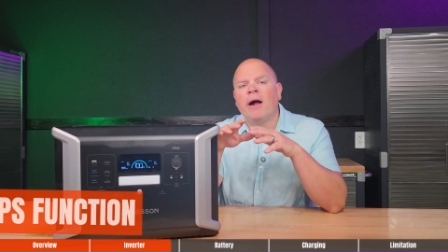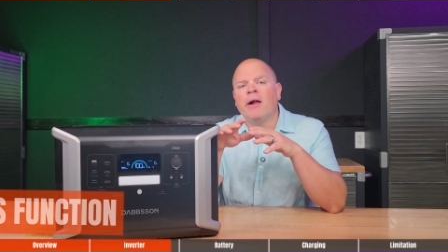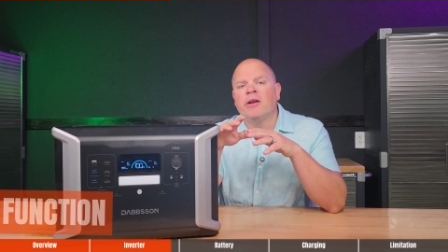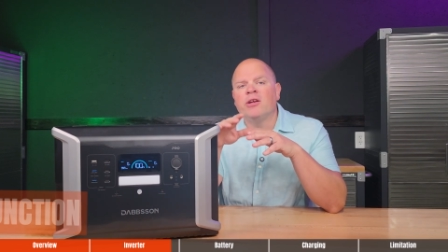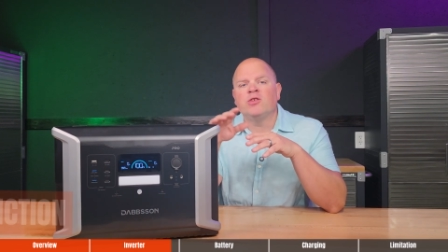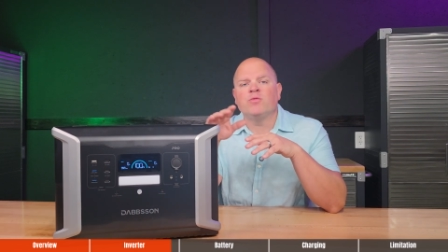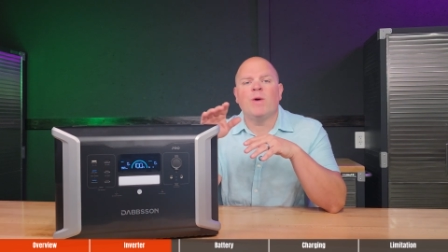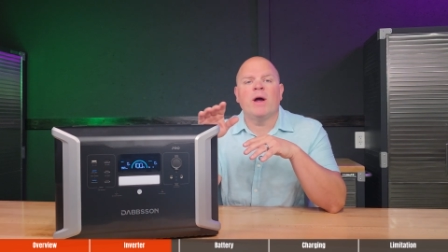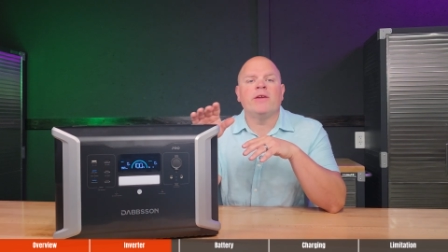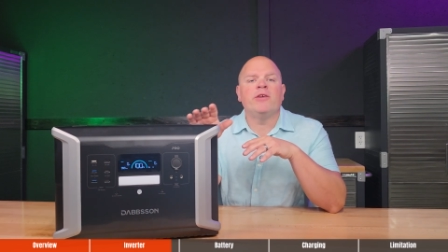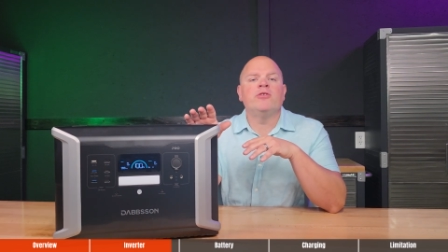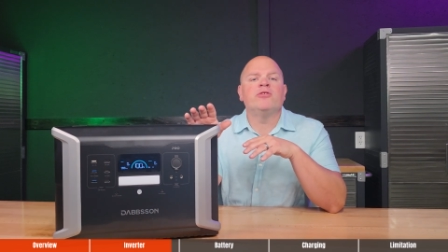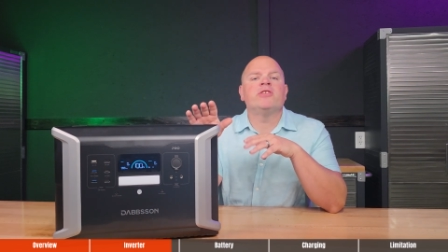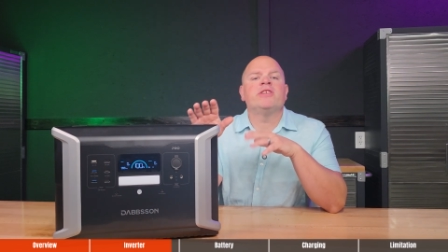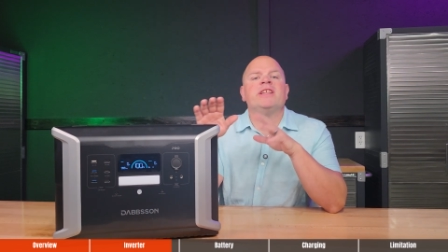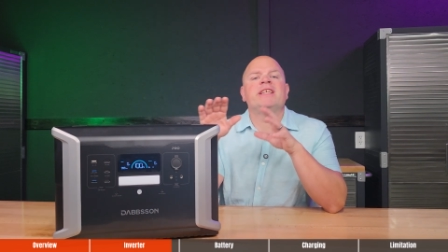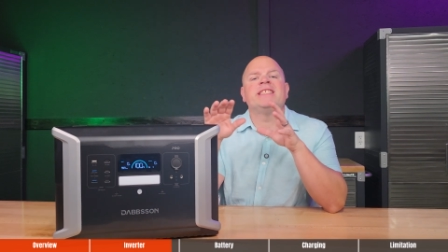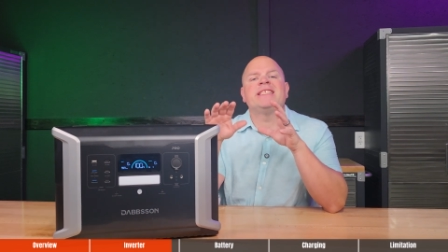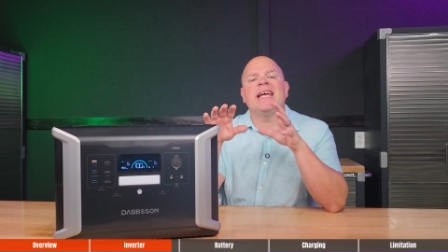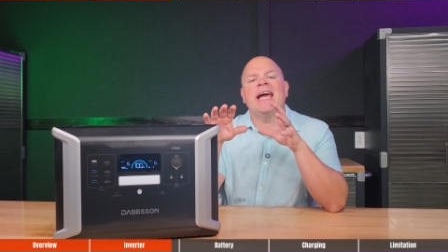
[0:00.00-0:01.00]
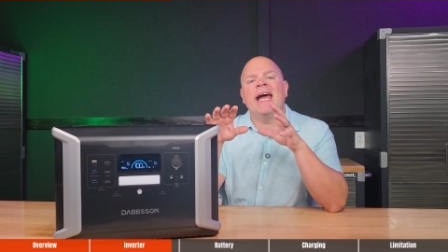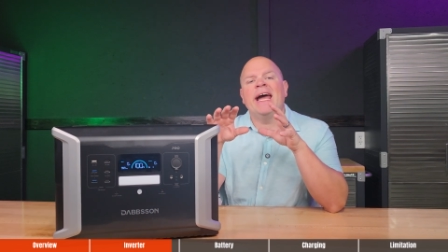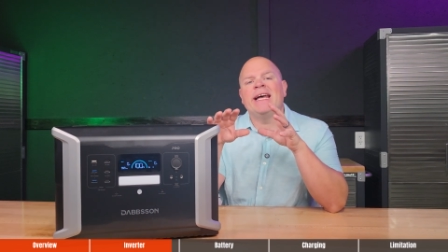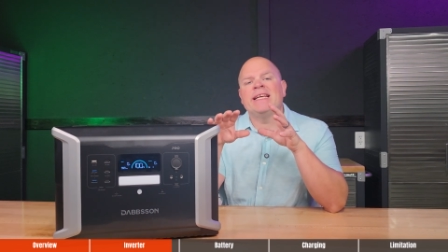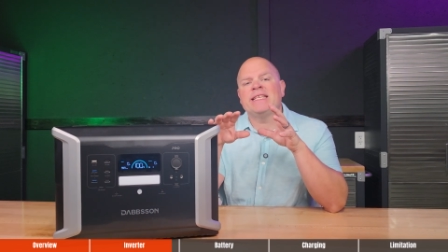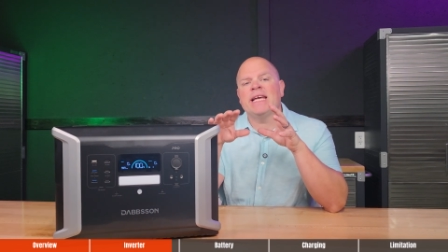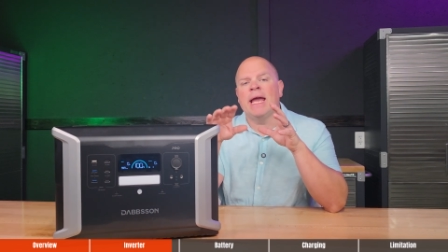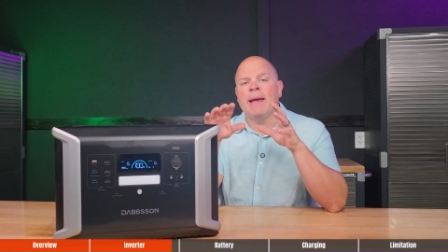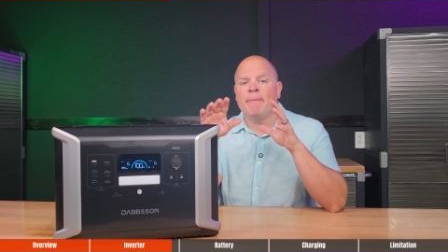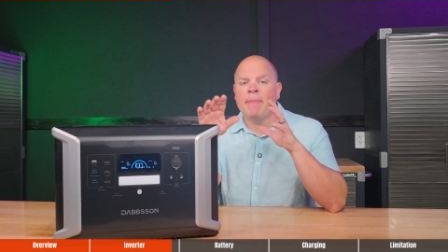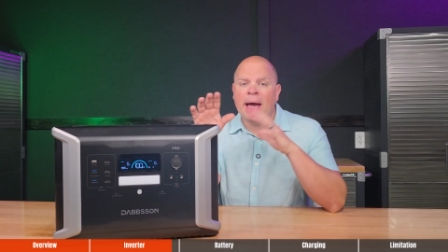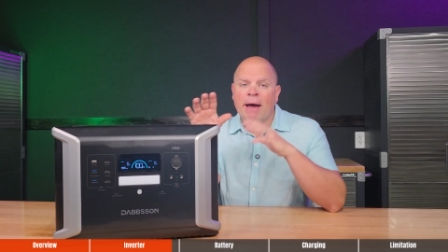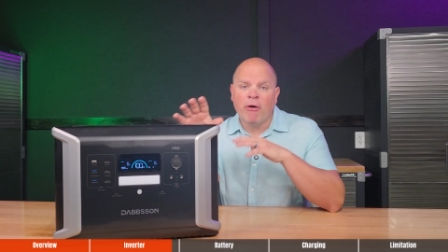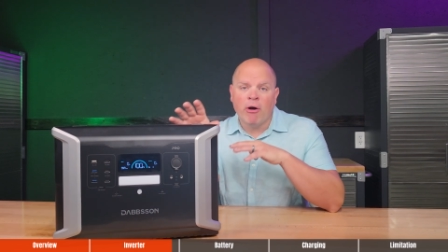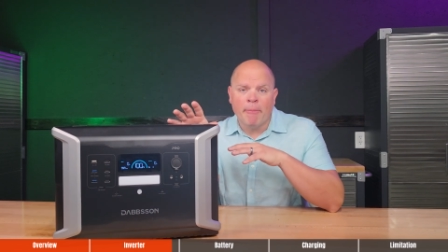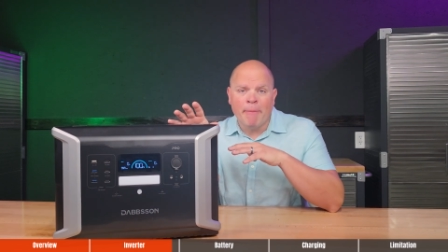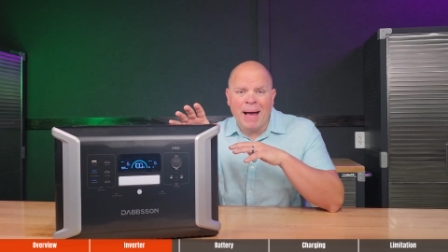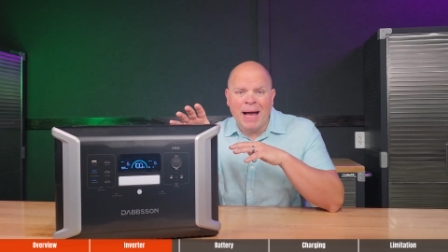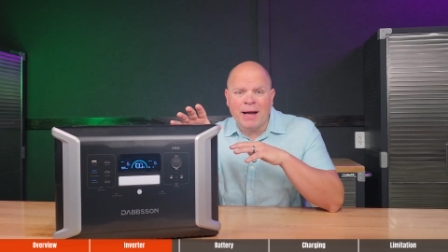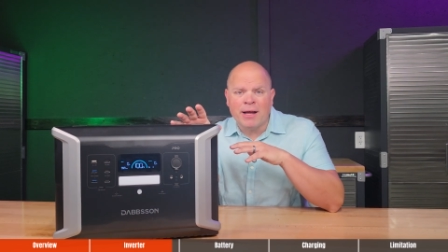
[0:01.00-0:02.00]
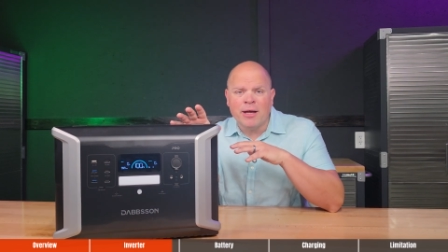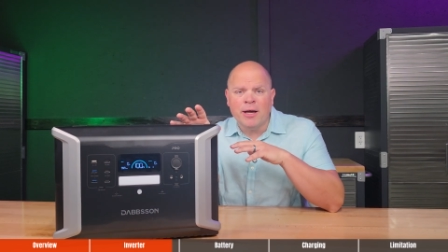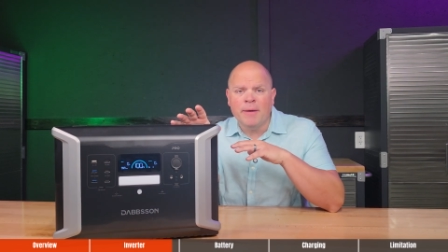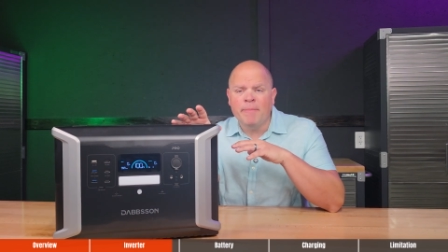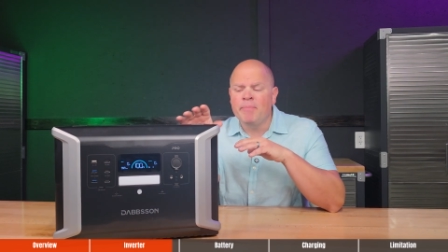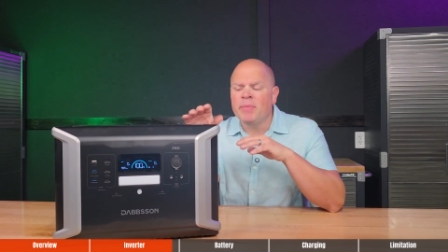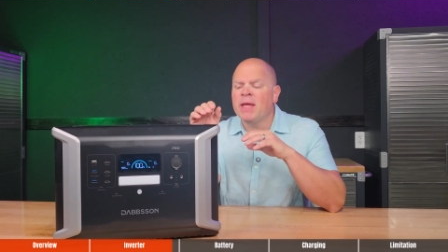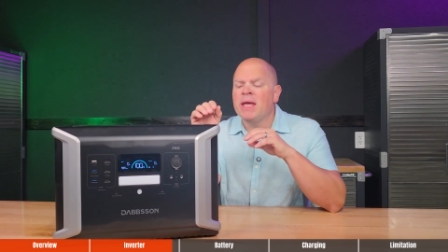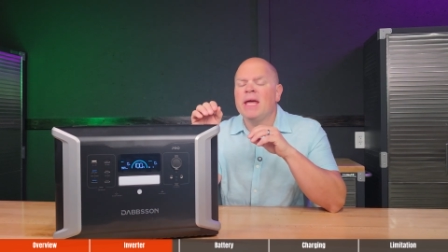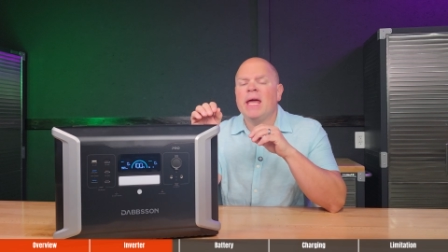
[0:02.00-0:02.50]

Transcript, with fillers: outage by using this as a power backup,